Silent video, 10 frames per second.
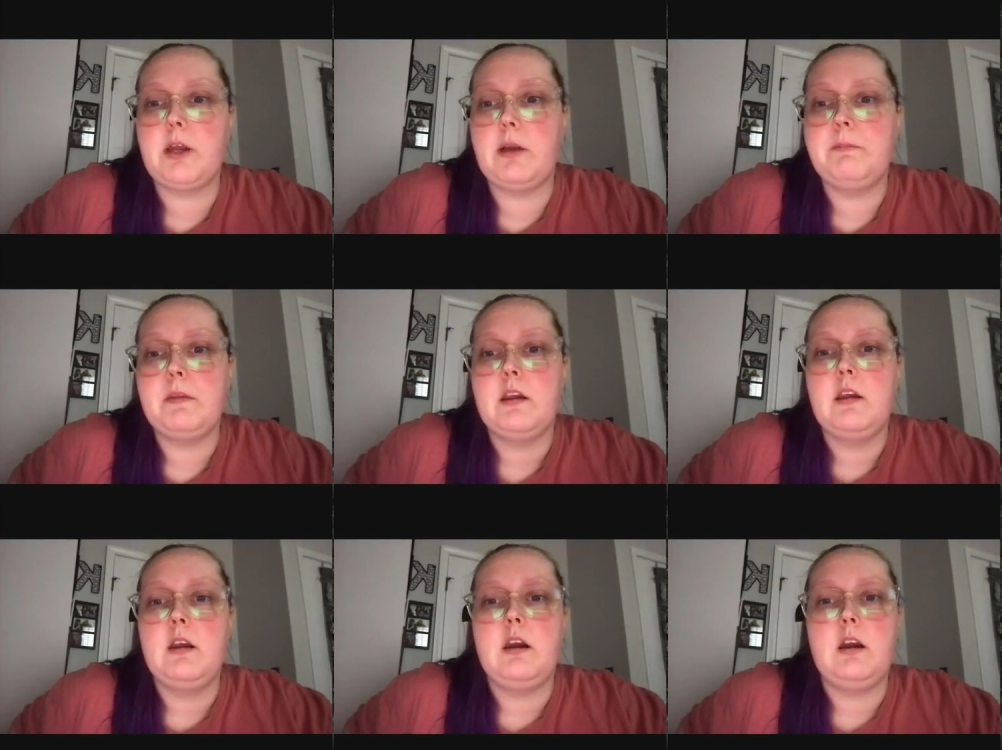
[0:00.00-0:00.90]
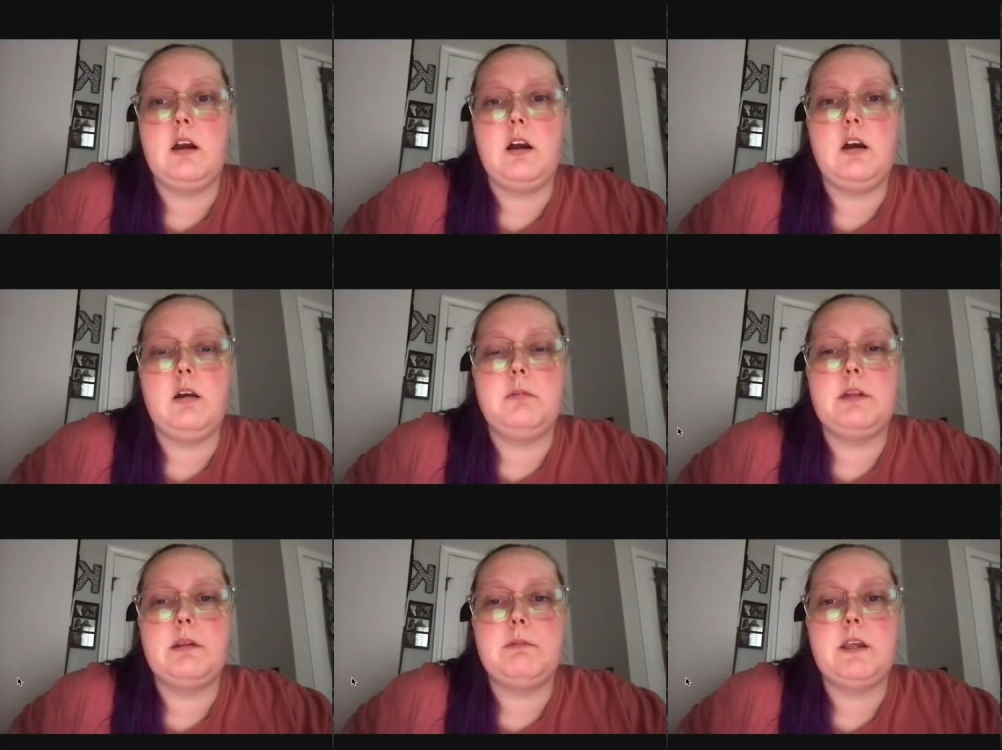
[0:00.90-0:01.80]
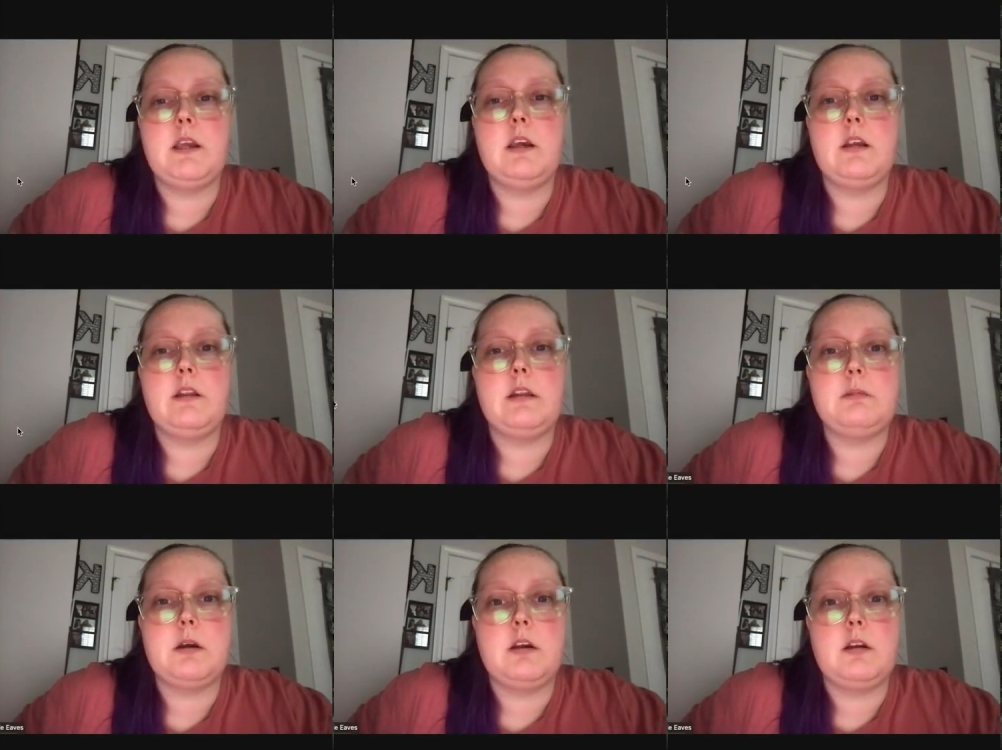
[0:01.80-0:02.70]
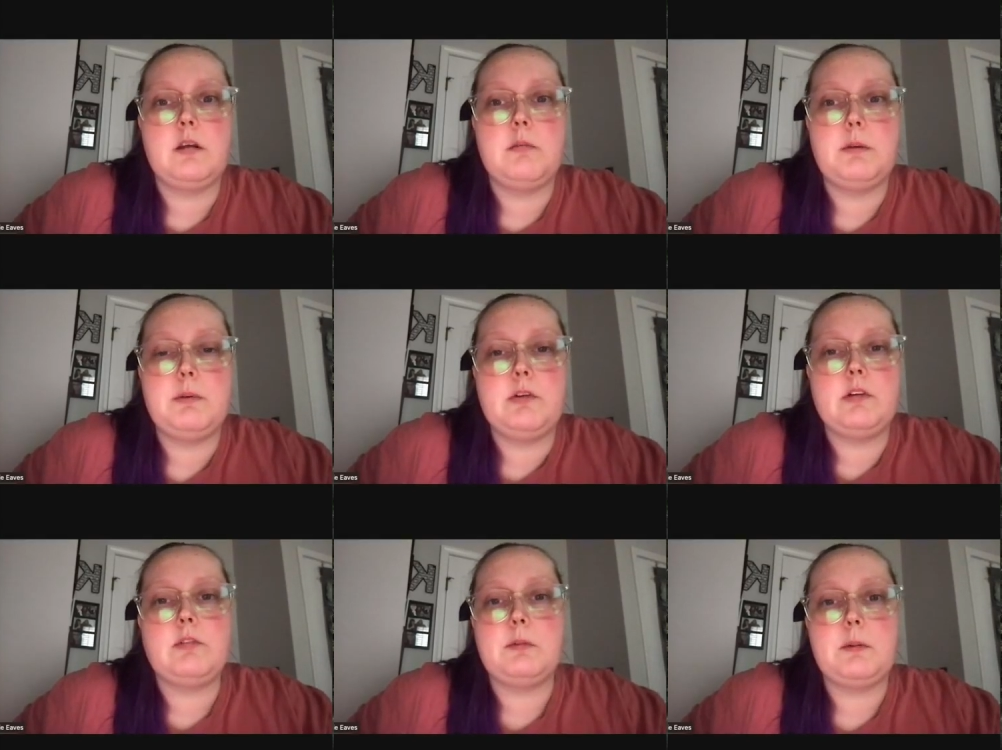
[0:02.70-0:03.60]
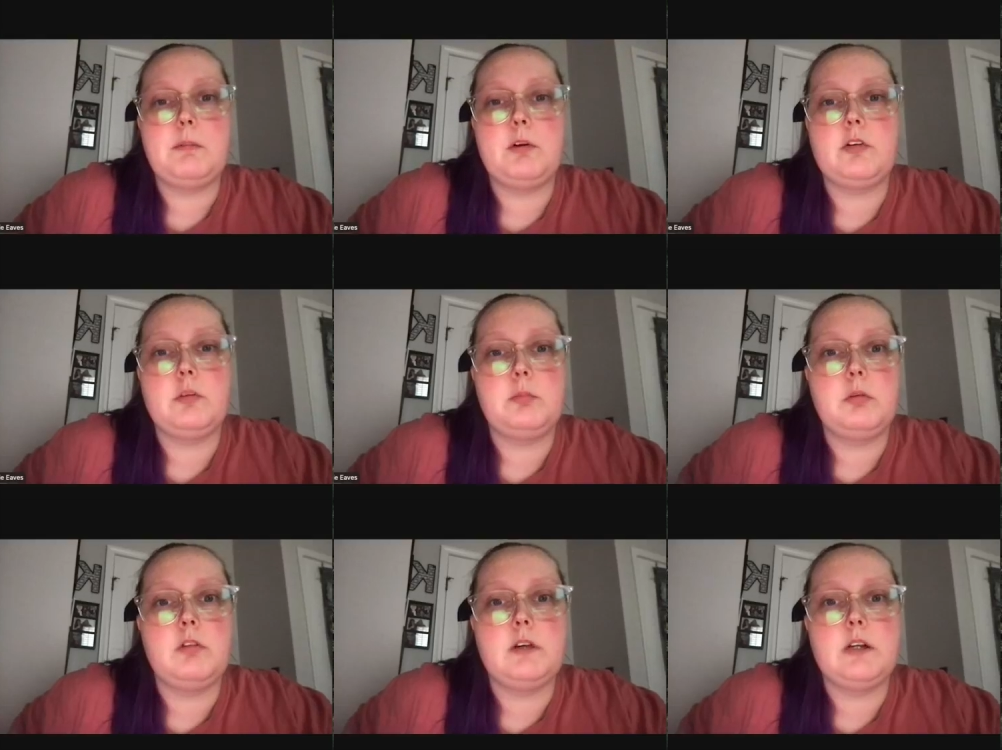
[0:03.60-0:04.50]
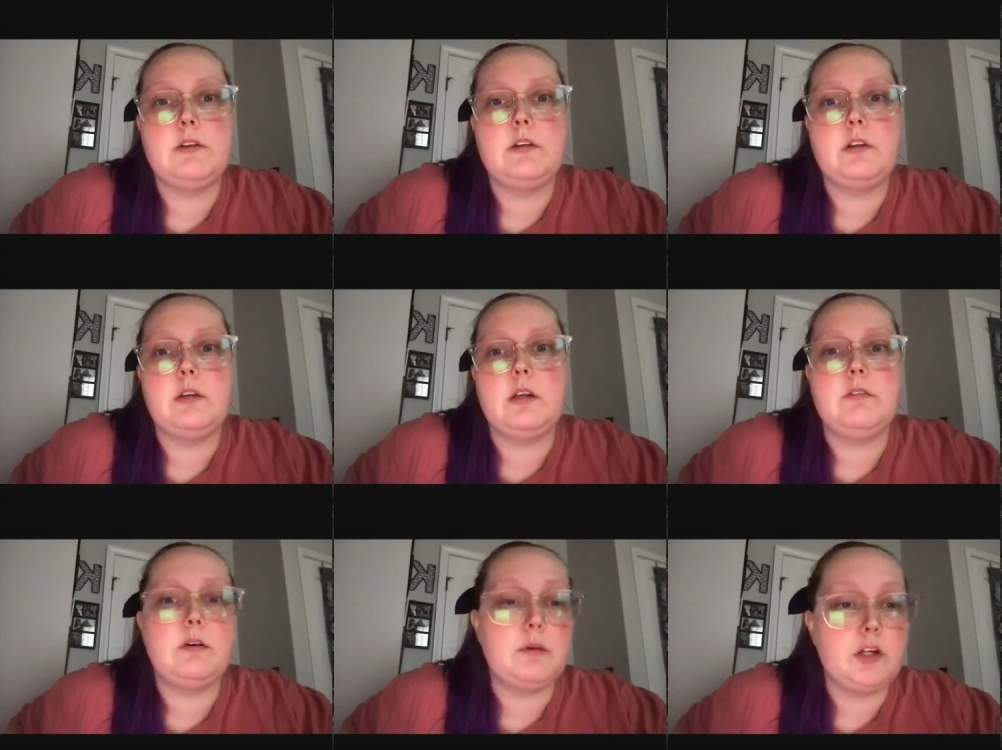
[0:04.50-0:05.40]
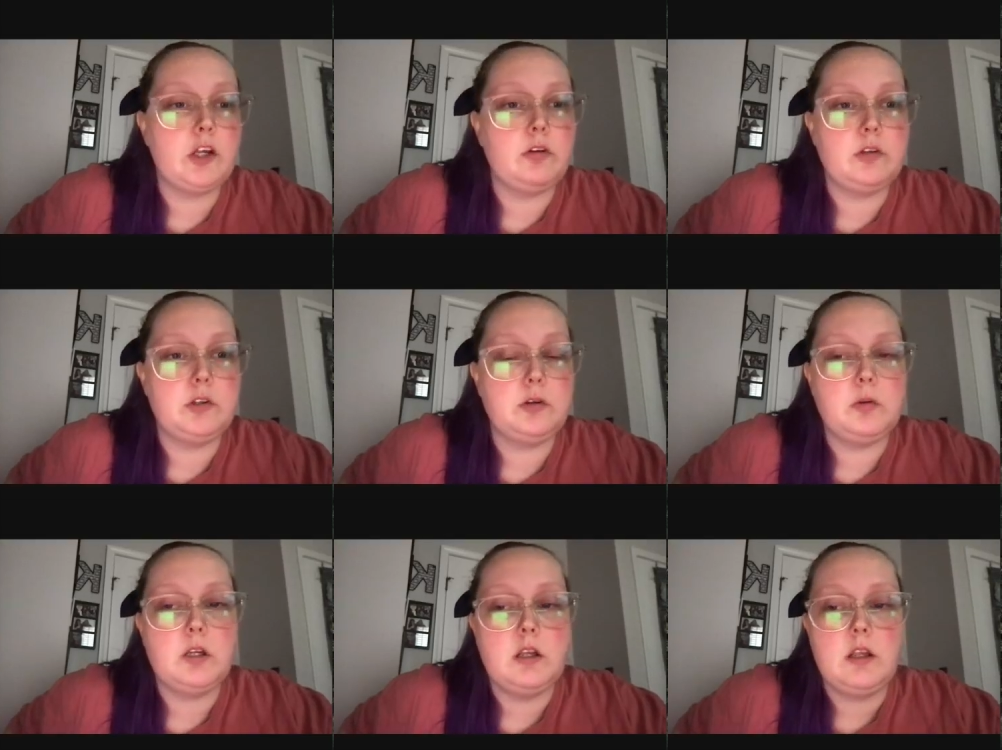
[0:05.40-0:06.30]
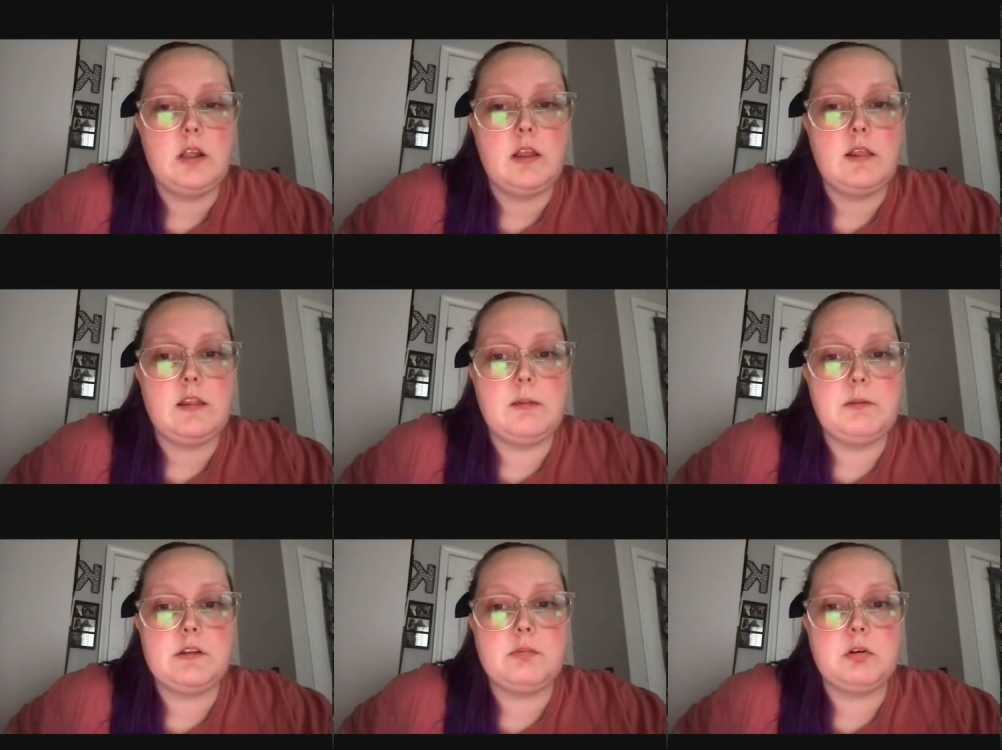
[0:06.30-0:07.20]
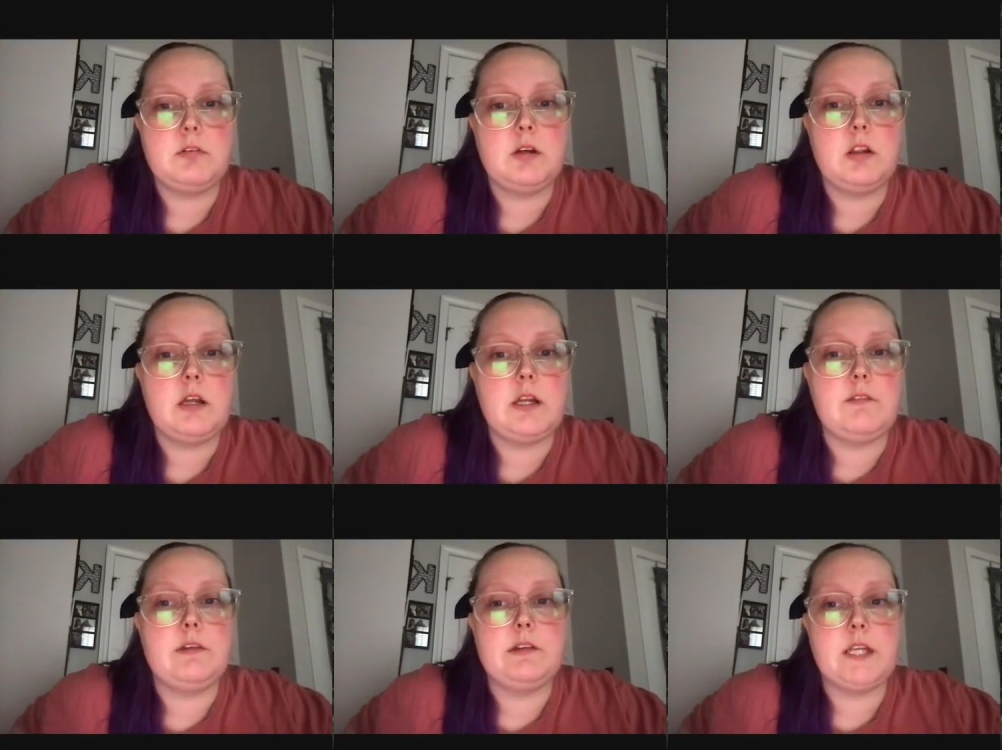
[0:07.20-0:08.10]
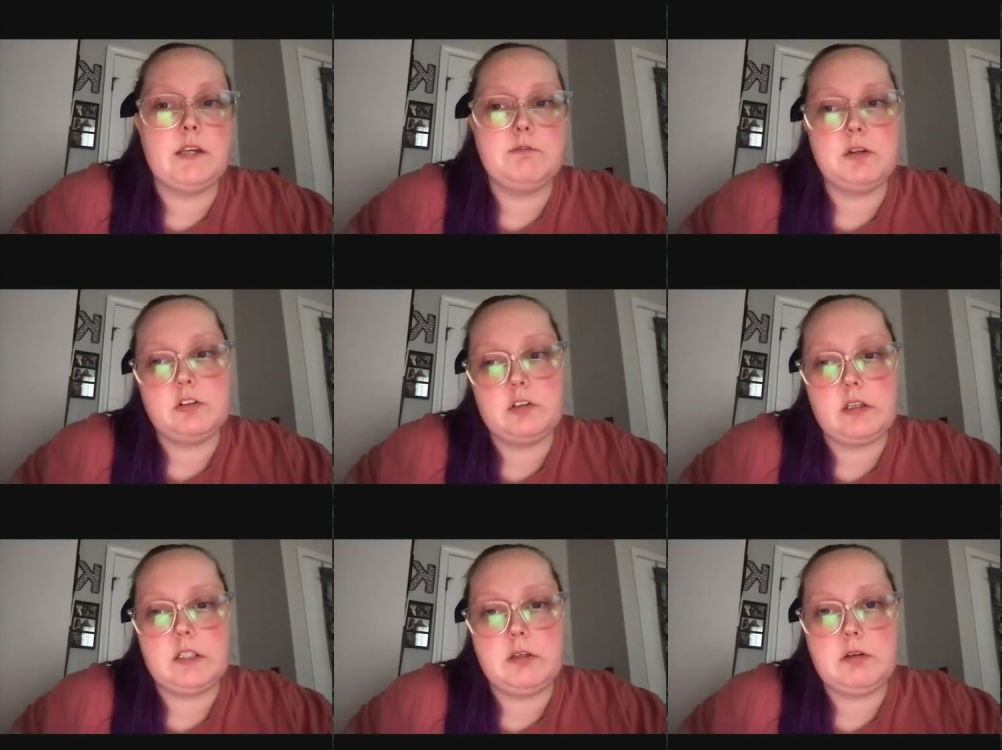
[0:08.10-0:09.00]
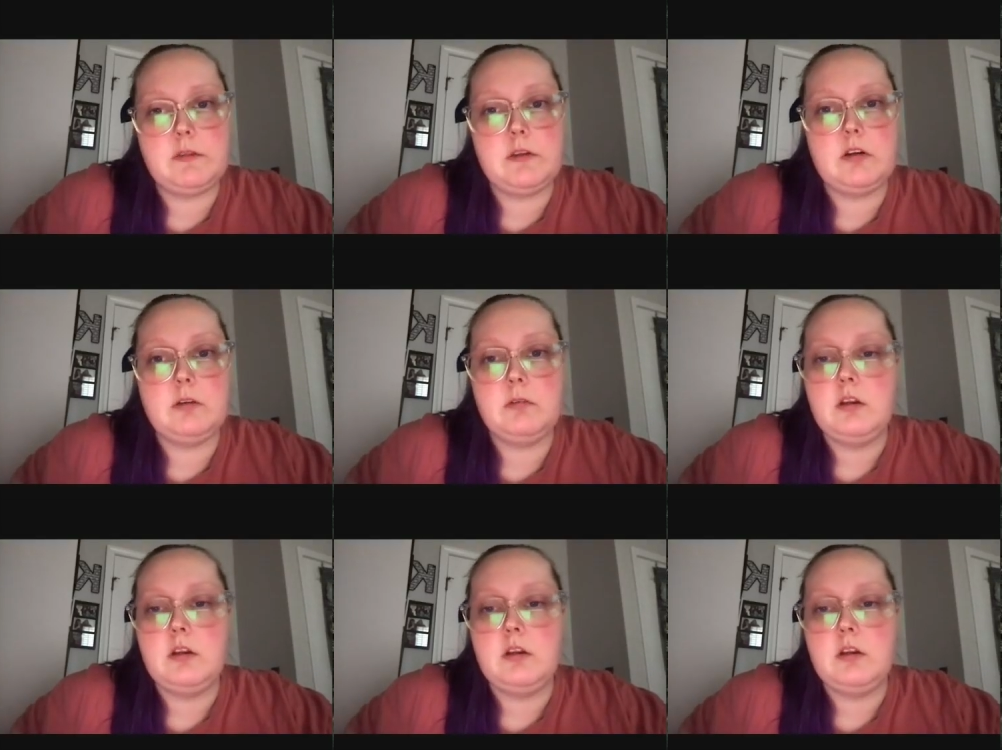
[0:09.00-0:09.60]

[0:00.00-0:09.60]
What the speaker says: Okay. Same thing. That's me posting for my personal profile. So then if I were to go to the business profile, I'd have the same functionality right there.